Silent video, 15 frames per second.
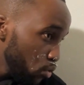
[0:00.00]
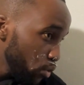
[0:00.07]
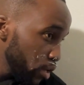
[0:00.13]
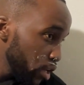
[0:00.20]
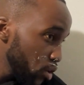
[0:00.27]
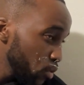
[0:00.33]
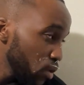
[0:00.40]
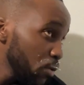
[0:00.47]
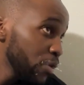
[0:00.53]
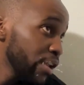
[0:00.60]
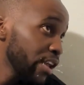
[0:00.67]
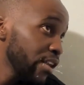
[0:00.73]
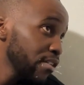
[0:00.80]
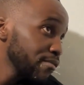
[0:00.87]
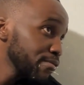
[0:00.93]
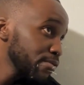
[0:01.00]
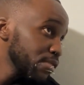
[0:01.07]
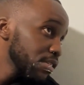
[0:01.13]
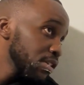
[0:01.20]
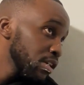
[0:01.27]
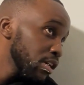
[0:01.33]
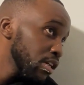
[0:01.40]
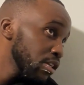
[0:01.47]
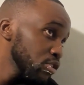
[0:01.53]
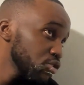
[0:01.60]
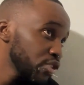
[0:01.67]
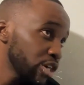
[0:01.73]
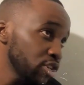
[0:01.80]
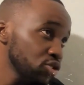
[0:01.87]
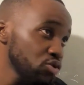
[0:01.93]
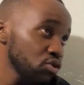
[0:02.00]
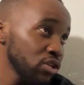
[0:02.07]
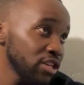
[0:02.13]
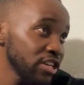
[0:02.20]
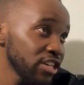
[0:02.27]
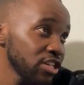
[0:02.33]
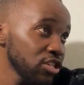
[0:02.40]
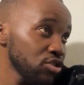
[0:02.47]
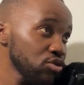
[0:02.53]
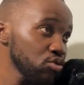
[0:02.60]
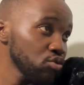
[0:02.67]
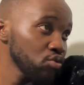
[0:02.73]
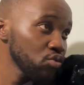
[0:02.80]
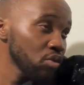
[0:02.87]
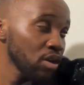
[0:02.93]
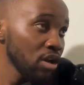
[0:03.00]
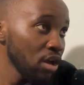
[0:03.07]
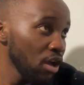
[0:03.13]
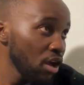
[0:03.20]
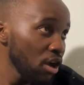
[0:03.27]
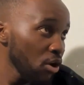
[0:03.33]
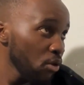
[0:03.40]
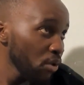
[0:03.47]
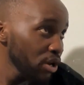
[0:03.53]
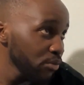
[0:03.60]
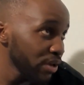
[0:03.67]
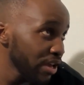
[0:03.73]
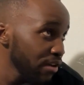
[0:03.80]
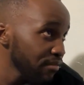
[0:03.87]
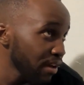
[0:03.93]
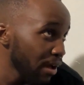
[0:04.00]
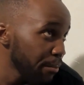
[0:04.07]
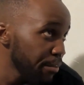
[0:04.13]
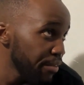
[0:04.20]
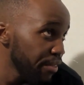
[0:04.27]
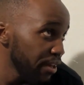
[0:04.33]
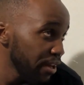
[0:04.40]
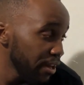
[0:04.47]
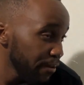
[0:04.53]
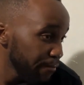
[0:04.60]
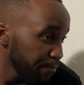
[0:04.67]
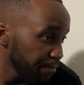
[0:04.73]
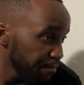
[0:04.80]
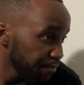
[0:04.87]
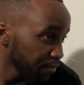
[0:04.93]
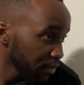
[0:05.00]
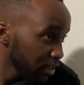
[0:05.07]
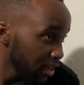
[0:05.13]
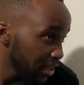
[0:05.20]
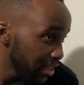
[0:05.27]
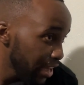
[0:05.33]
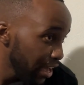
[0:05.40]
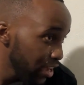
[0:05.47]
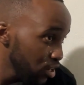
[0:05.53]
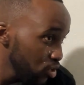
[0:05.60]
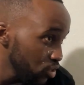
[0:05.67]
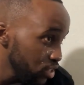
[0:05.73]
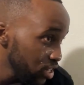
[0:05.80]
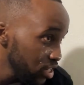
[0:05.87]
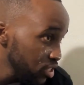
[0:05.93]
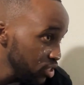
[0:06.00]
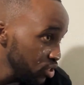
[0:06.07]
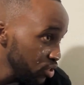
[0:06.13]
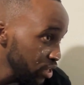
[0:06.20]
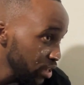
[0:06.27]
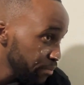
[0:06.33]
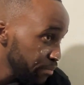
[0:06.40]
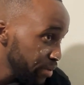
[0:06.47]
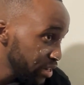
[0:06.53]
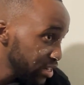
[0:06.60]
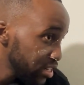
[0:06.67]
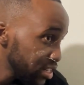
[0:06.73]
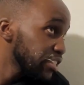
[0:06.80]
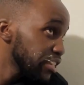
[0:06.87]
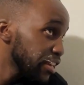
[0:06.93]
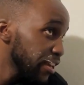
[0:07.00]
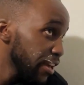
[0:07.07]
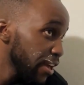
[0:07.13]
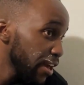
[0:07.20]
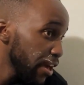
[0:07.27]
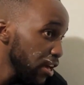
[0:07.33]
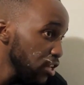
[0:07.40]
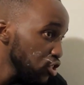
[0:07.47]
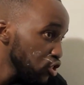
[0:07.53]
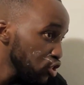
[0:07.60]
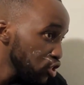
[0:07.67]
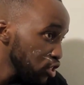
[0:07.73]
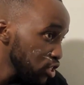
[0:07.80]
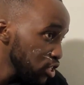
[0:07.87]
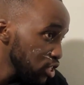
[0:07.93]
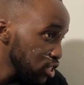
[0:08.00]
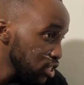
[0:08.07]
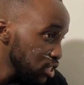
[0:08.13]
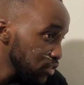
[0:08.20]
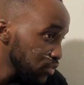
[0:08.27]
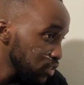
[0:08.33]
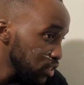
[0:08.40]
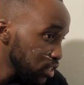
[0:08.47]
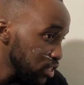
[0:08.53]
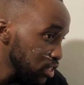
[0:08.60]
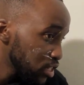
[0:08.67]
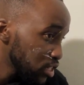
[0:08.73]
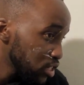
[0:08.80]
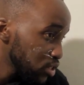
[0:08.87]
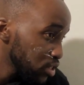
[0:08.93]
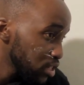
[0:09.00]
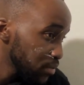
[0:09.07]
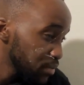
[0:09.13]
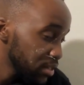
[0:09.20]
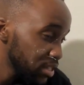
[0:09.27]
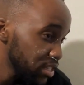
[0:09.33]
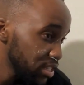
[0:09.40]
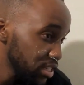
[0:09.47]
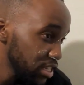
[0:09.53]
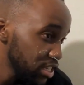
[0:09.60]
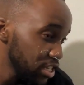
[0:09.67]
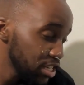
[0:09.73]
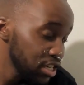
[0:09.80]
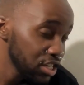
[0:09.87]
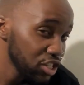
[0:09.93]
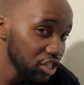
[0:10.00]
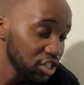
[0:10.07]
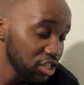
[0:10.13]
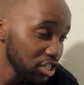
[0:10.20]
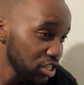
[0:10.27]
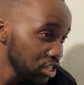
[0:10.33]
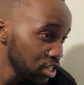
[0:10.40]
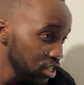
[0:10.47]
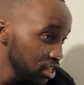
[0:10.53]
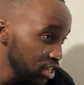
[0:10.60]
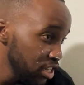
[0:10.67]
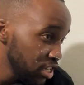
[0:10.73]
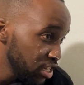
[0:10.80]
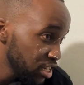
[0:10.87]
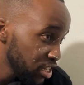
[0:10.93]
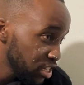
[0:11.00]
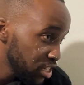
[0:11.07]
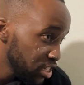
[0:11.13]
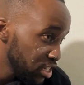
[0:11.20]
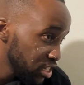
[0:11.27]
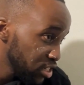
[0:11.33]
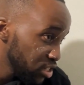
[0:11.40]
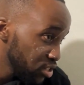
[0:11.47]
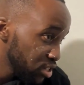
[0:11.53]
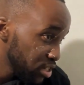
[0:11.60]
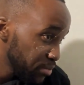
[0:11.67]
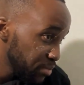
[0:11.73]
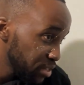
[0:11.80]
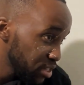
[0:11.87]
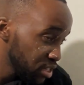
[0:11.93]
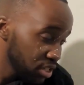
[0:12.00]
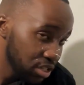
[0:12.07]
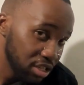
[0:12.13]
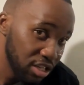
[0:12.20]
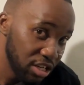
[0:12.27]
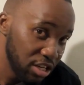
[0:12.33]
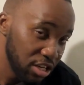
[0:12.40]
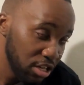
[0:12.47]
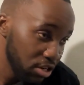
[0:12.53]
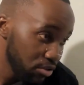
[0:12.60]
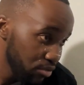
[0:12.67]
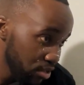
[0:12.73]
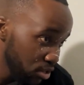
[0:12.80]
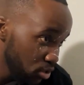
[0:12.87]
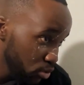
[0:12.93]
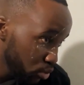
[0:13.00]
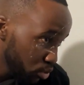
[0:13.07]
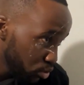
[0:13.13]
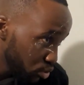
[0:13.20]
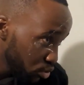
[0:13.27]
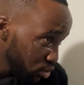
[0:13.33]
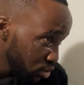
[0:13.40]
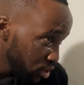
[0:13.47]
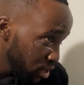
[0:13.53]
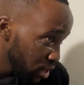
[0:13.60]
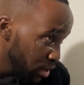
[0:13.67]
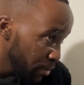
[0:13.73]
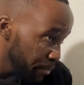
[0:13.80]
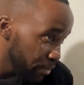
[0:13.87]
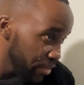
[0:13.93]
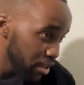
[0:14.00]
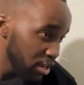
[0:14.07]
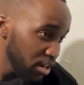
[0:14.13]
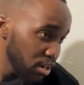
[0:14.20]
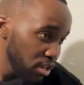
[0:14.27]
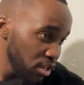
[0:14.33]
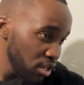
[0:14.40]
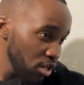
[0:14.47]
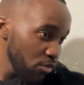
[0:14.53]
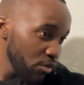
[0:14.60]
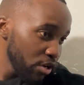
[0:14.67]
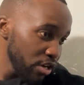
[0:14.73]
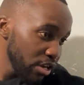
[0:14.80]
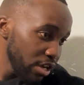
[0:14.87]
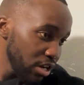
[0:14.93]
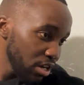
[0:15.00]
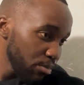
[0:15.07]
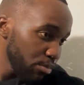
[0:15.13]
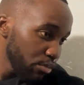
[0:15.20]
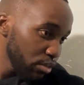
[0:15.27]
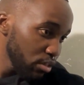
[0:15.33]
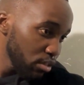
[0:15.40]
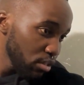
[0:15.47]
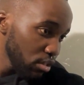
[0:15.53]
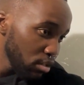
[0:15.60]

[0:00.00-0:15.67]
looking at what we have and trying to link it to what we have up there, yeah, it does look a bit sketchy. It definitely does look a bit sketchy. Kind of does look a bit scary also. But then here we're going to end up with